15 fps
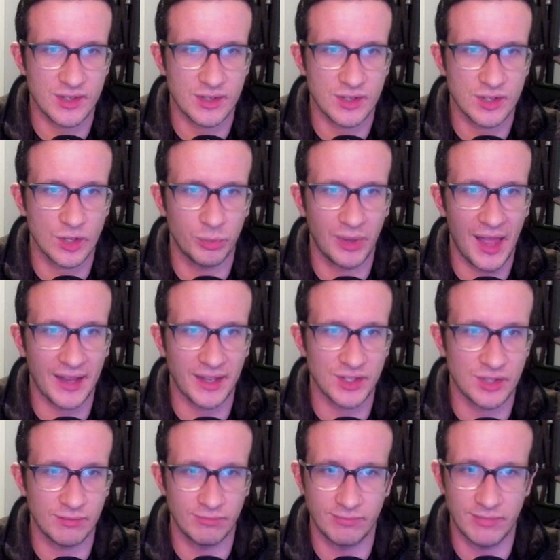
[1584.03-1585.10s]
So
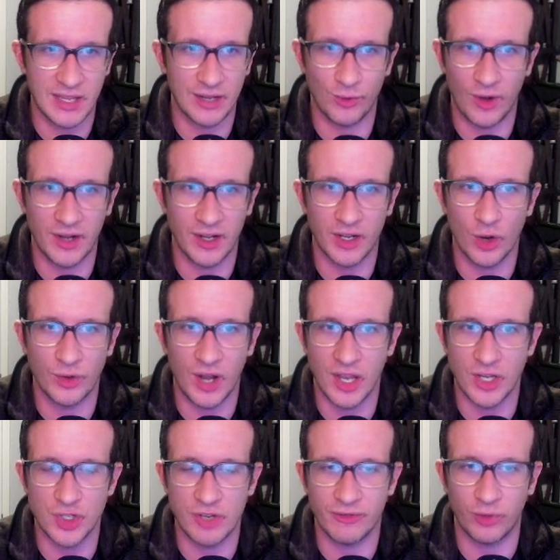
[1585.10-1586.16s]
black is getting ready to go
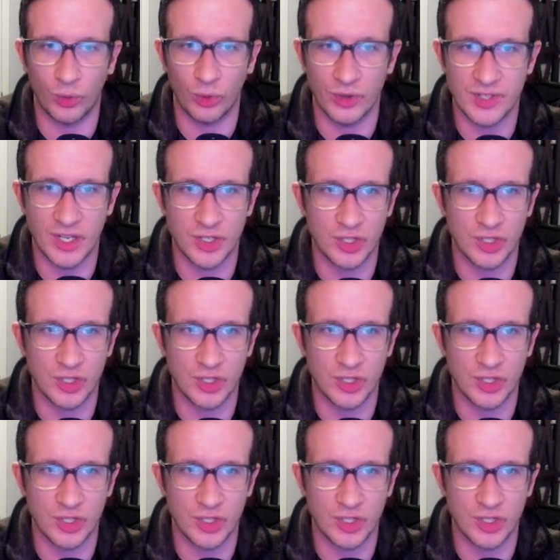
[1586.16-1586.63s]
knight g4,